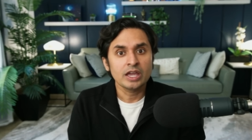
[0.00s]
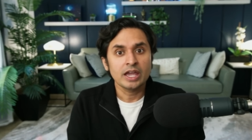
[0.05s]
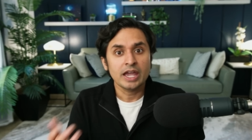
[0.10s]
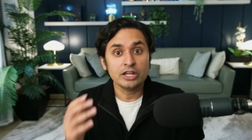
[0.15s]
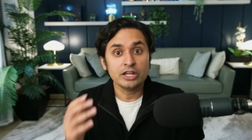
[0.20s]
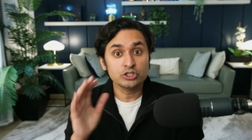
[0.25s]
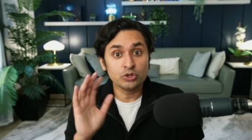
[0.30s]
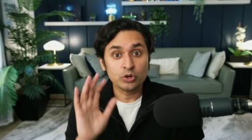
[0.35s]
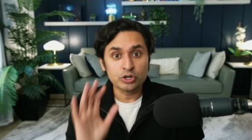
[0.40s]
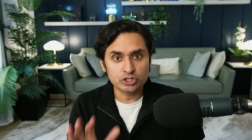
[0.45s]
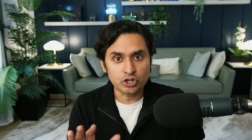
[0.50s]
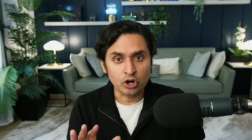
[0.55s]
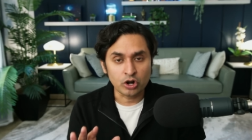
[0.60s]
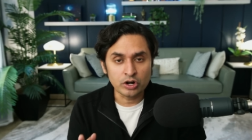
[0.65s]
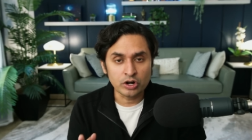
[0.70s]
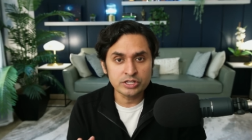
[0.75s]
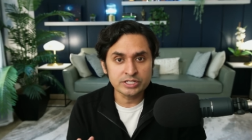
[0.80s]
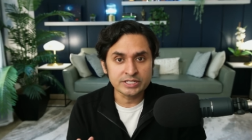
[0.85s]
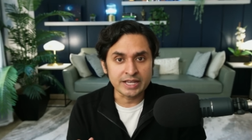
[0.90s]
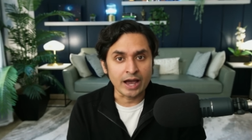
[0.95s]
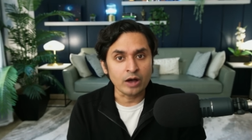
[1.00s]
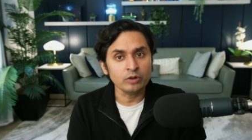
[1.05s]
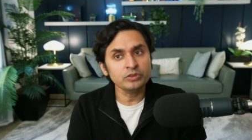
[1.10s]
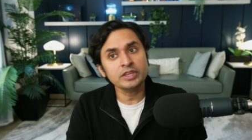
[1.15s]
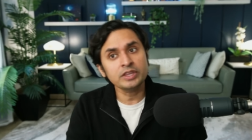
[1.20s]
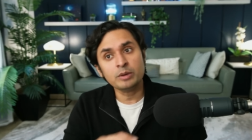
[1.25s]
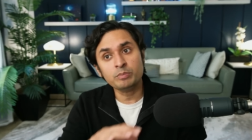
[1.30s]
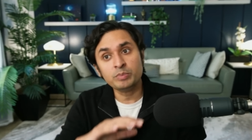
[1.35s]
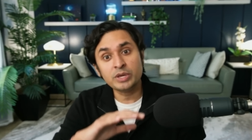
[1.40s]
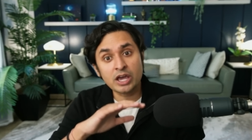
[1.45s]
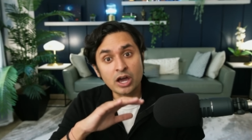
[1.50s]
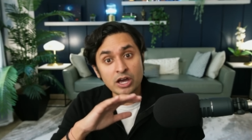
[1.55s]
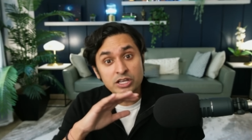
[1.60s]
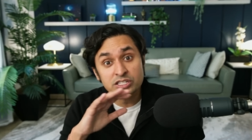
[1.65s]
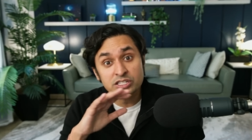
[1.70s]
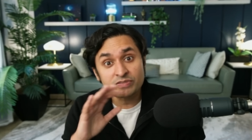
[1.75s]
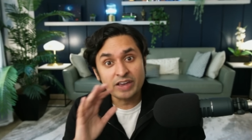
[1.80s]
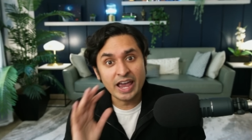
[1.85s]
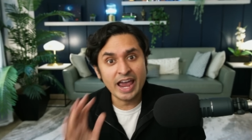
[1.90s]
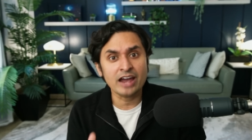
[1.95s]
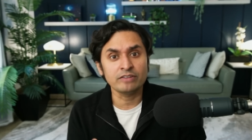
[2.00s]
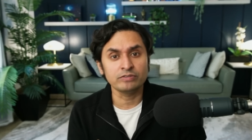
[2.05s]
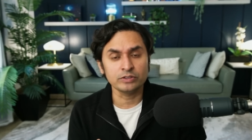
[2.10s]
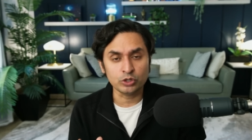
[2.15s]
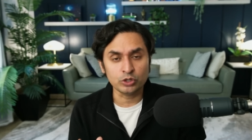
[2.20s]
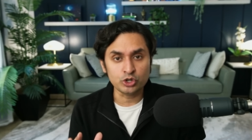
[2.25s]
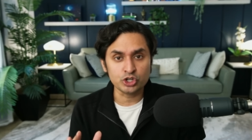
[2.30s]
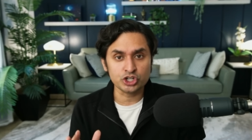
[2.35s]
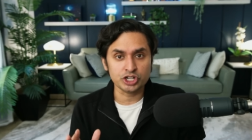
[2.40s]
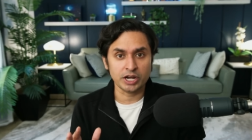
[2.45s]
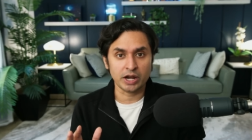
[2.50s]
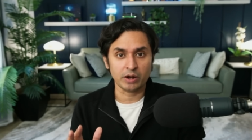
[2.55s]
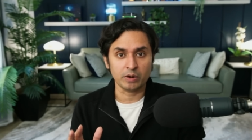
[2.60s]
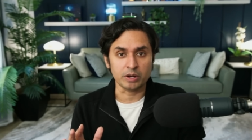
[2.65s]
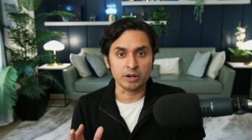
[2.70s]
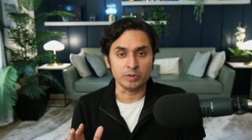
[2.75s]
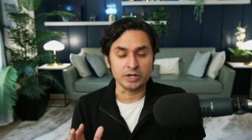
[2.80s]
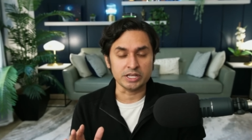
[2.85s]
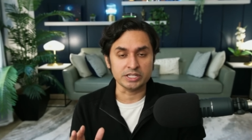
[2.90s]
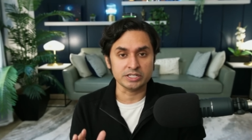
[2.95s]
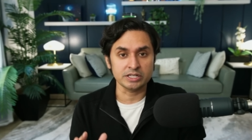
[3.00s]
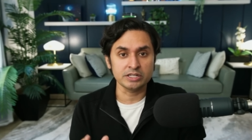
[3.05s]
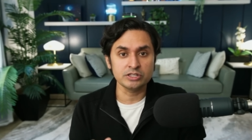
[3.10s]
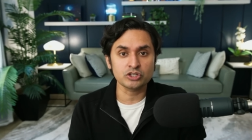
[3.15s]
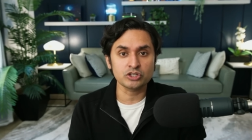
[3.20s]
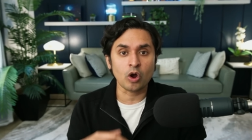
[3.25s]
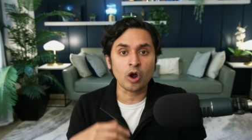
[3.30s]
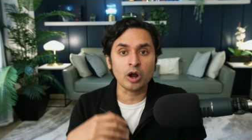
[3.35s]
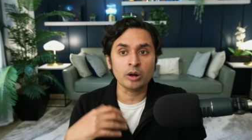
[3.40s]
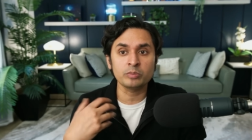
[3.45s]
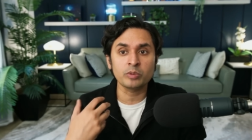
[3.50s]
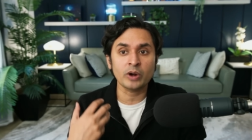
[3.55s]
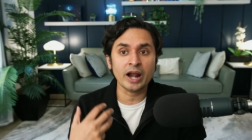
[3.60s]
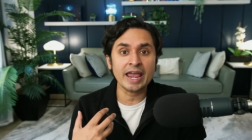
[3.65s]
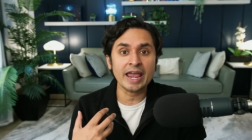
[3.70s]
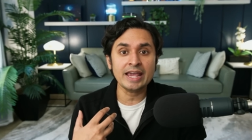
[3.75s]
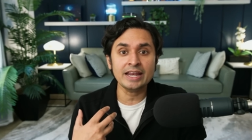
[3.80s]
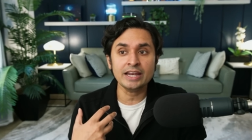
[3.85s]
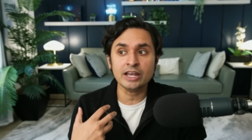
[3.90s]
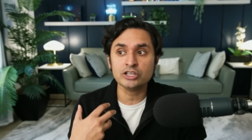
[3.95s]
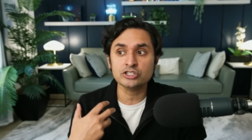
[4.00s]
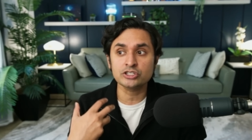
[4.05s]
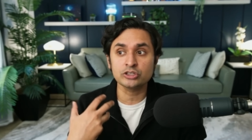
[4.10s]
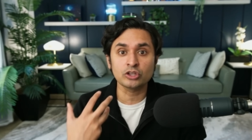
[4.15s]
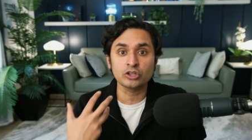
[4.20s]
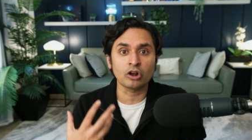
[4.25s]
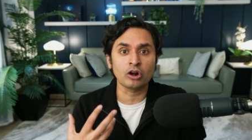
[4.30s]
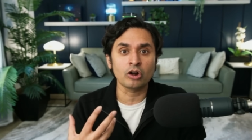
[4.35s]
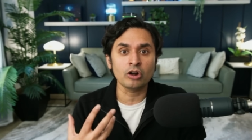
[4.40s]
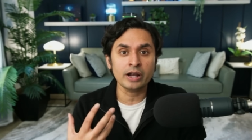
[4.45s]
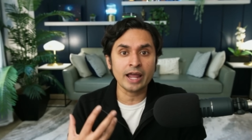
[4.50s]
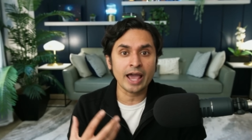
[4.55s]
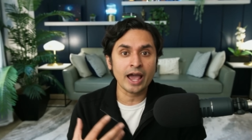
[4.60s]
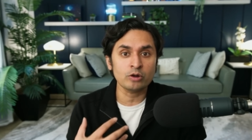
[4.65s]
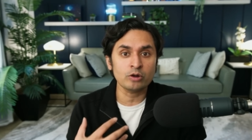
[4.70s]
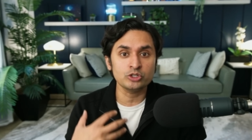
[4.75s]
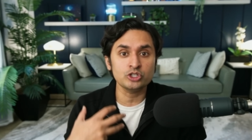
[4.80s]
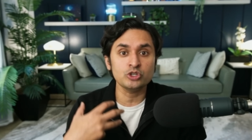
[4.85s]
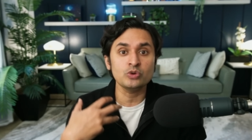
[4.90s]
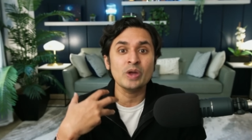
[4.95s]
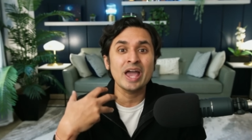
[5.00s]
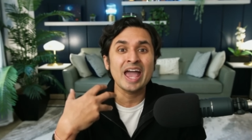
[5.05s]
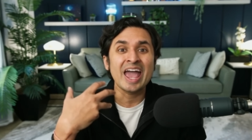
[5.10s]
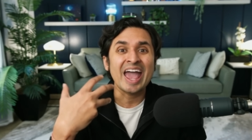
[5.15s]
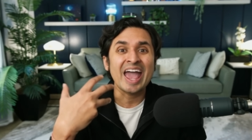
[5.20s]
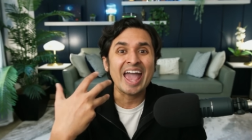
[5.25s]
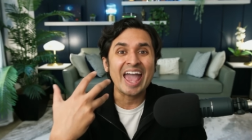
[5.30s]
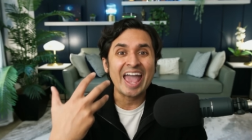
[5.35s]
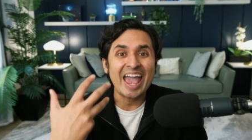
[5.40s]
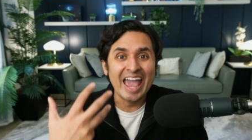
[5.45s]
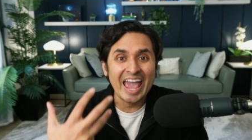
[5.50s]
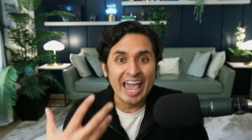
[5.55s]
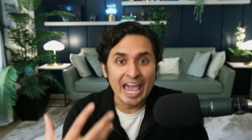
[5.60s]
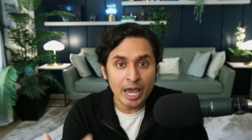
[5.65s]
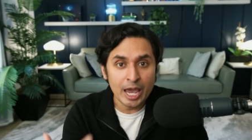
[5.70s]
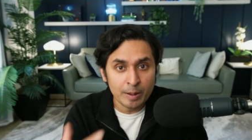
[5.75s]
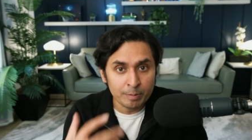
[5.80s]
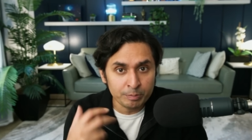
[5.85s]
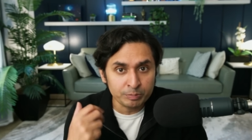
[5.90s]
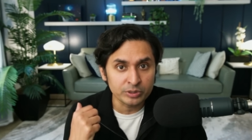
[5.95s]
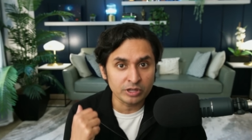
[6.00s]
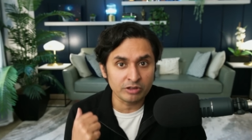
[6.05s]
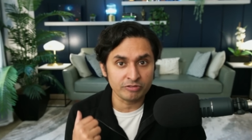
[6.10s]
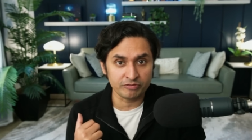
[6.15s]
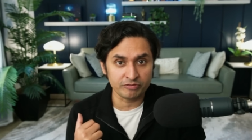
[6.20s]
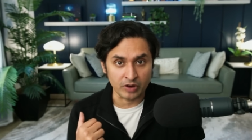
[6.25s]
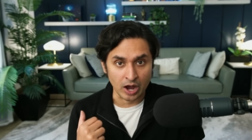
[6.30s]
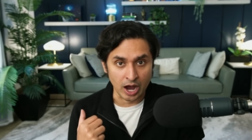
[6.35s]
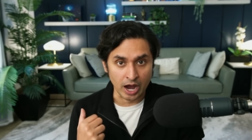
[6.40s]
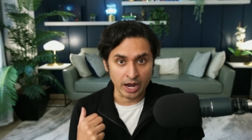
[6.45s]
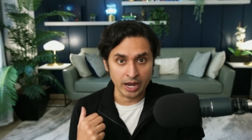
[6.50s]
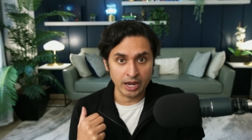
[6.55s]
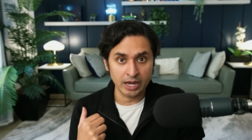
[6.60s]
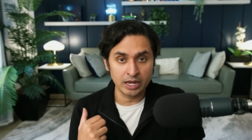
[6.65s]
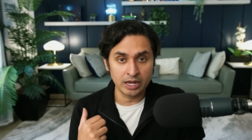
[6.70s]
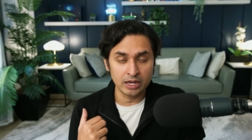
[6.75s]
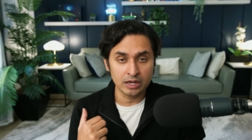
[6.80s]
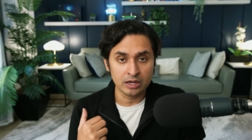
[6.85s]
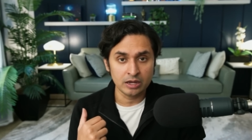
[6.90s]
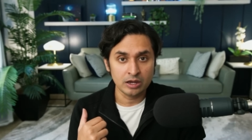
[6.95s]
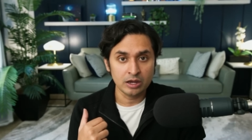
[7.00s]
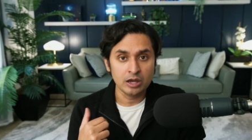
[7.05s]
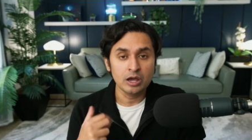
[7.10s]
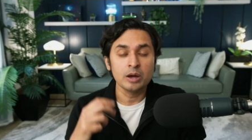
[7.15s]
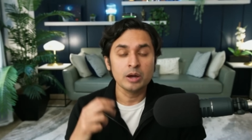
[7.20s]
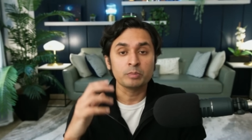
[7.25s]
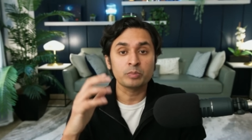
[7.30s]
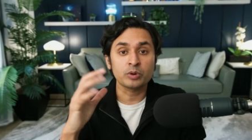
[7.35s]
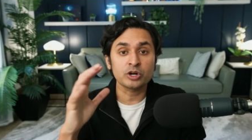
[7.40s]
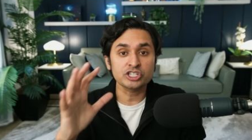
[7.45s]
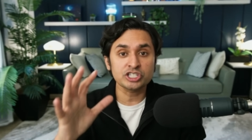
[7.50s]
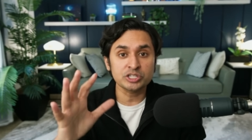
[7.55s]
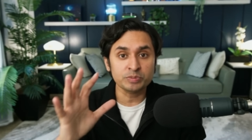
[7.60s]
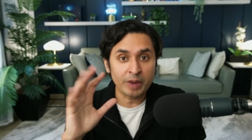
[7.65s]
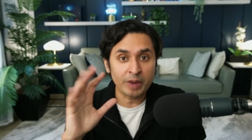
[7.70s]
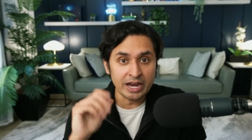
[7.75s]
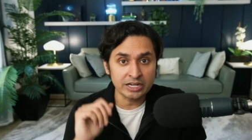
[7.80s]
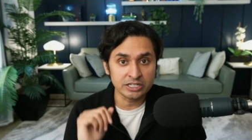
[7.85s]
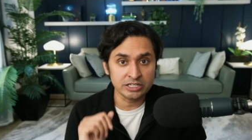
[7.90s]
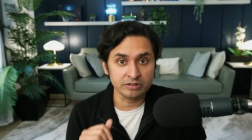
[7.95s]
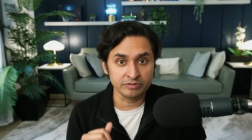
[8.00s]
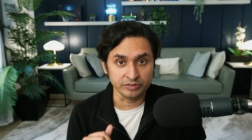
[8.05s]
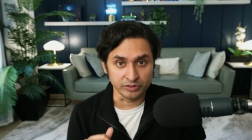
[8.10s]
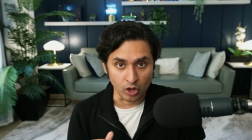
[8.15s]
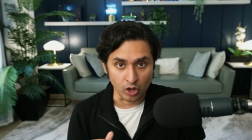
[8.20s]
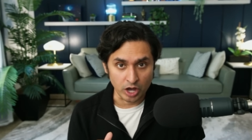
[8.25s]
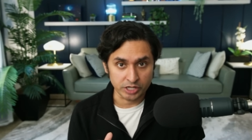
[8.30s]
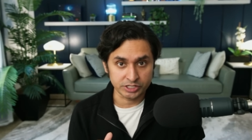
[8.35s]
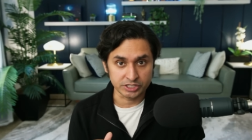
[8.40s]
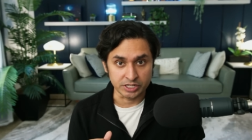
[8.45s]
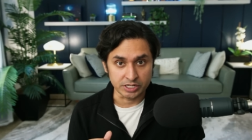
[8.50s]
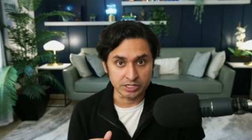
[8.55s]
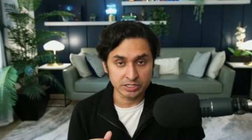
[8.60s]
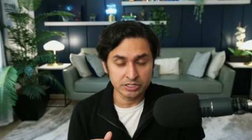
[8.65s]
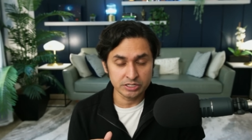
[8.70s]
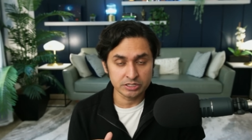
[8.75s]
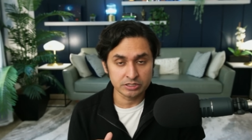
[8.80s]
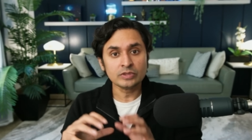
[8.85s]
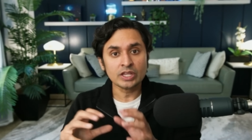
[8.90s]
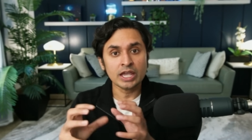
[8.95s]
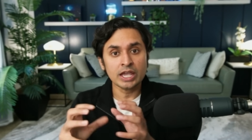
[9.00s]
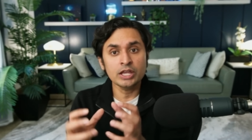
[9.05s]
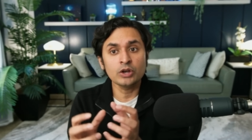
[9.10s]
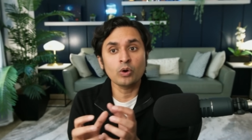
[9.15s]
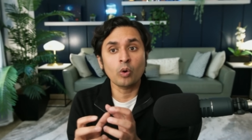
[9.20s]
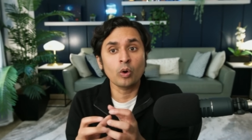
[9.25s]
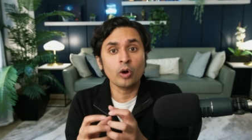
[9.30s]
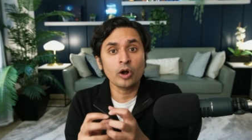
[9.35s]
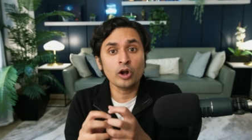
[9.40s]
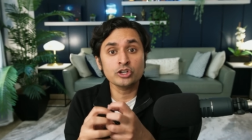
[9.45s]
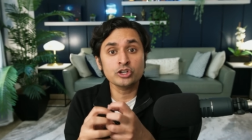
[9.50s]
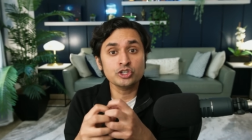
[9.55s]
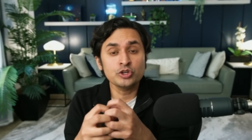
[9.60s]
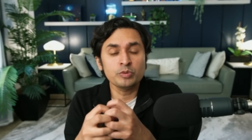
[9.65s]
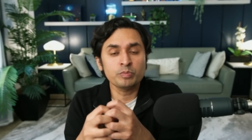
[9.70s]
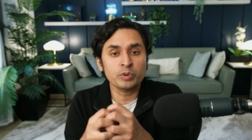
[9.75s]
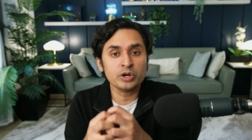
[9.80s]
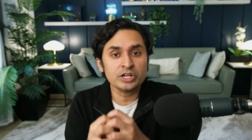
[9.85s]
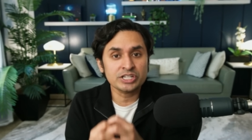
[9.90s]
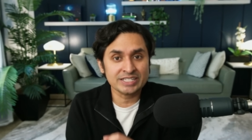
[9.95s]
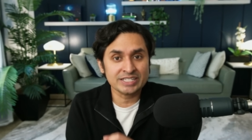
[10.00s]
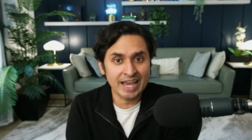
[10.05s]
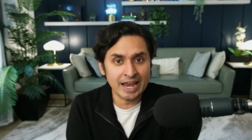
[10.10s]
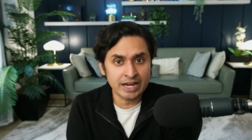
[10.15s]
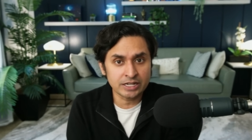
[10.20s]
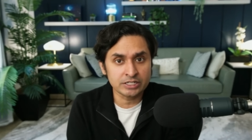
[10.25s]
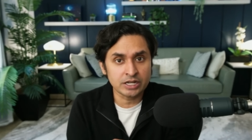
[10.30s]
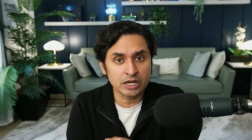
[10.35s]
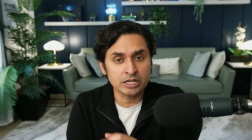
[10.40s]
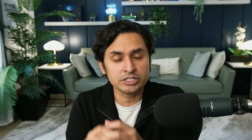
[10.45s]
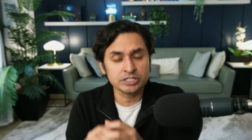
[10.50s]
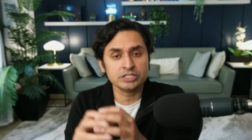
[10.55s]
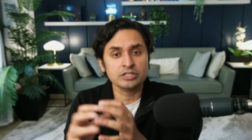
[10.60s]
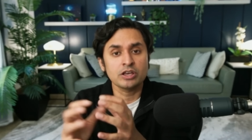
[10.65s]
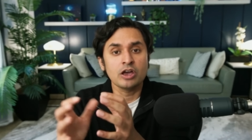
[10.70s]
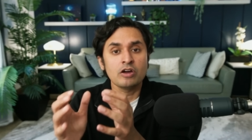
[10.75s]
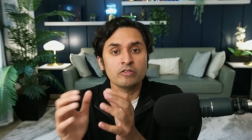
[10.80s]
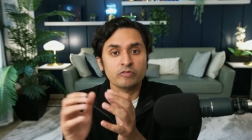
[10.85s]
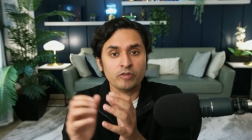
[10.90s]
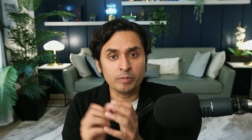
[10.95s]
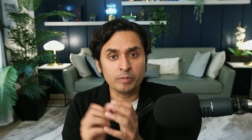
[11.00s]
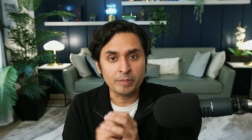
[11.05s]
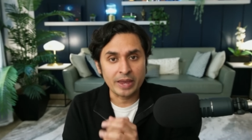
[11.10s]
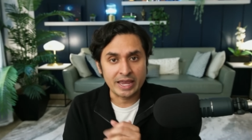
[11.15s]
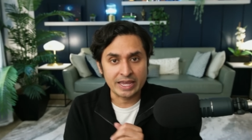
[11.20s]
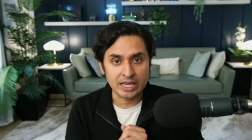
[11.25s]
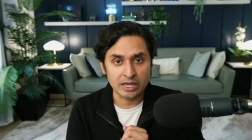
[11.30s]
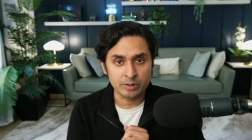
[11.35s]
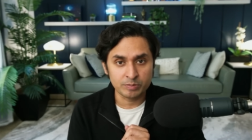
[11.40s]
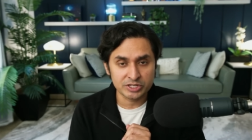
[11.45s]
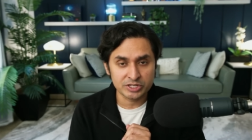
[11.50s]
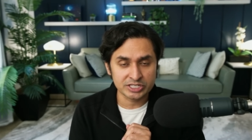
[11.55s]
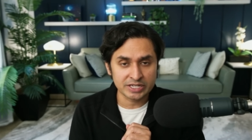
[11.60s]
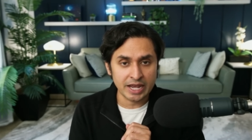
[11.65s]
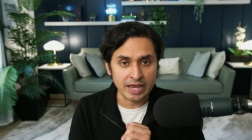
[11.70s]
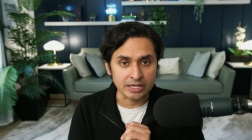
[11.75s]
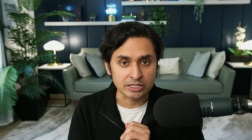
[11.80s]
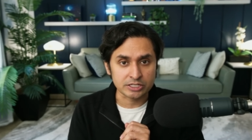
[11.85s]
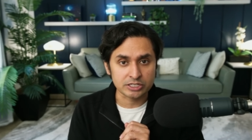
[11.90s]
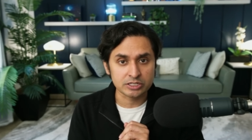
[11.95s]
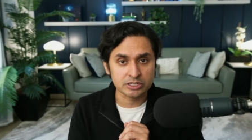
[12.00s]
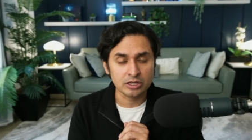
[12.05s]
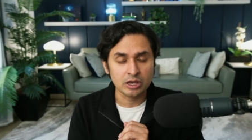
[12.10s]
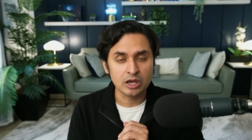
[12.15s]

And so it turns out that because of evolutionary reasons, our brain has learned how to amplify prospective losses in order to protect us from making mistakes.